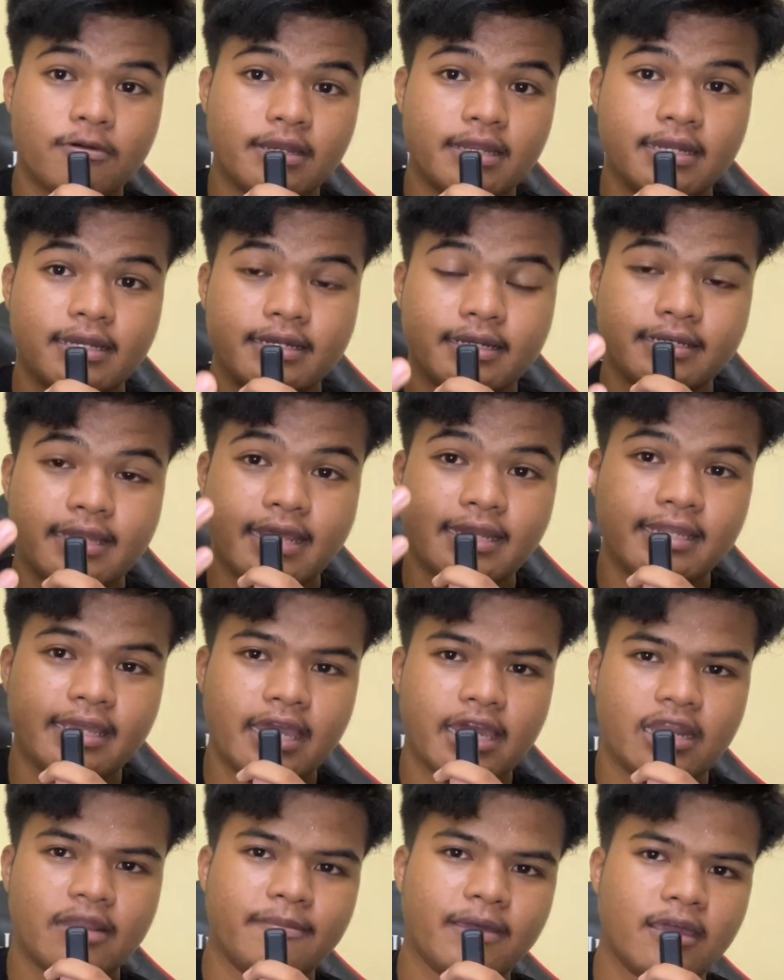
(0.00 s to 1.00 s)
than the
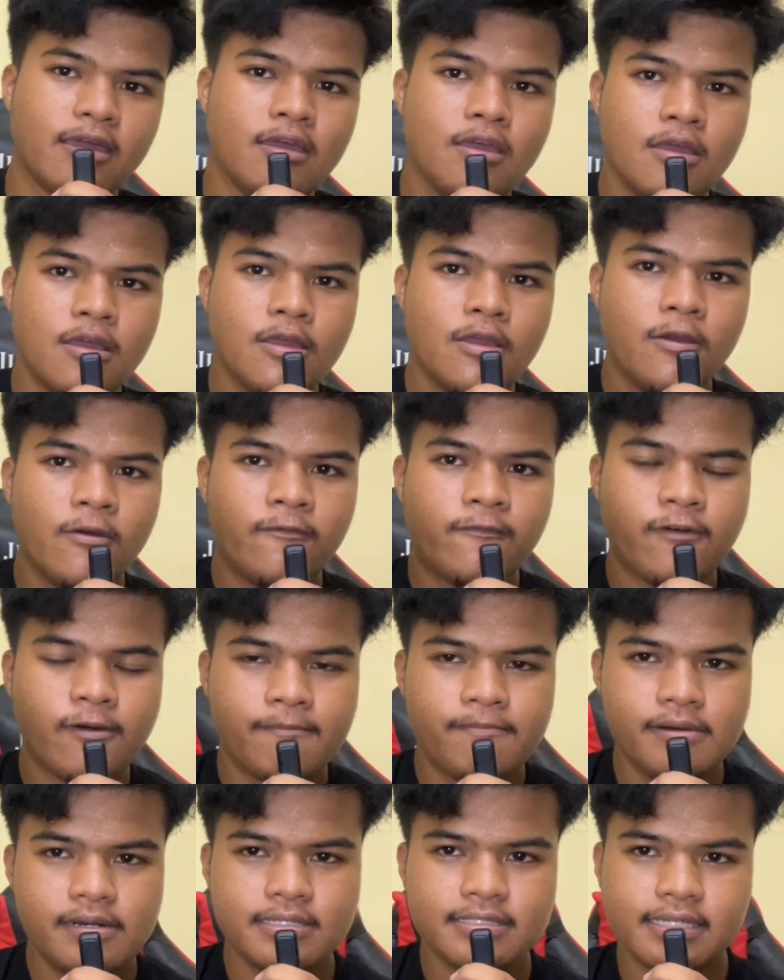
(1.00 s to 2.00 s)
anime. For
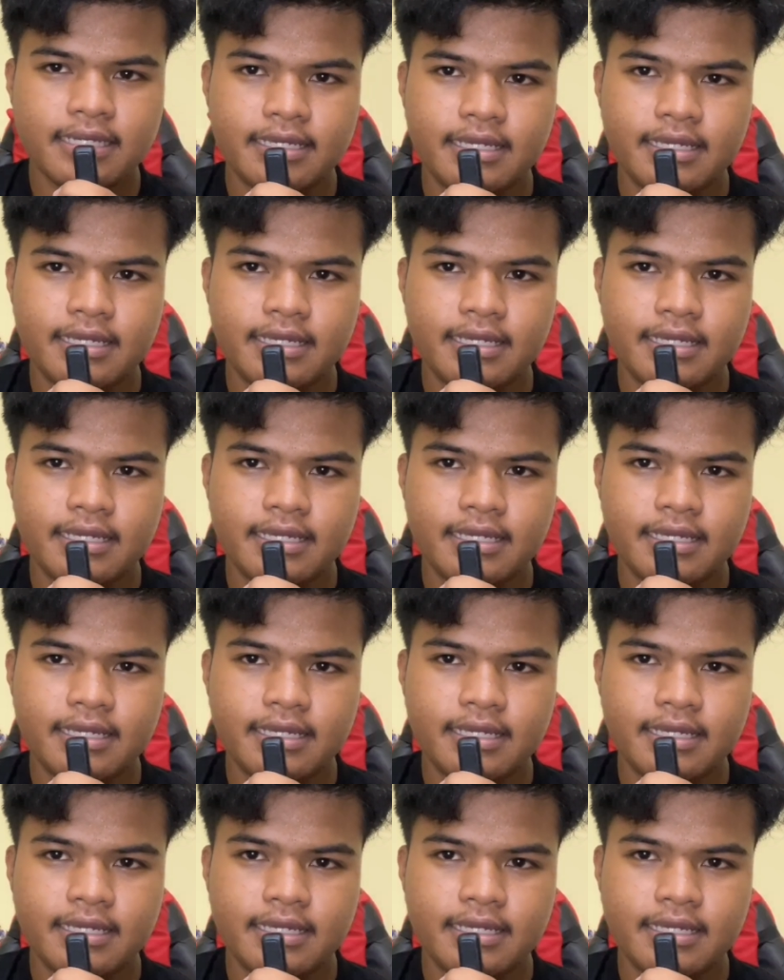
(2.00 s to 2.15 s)
burst,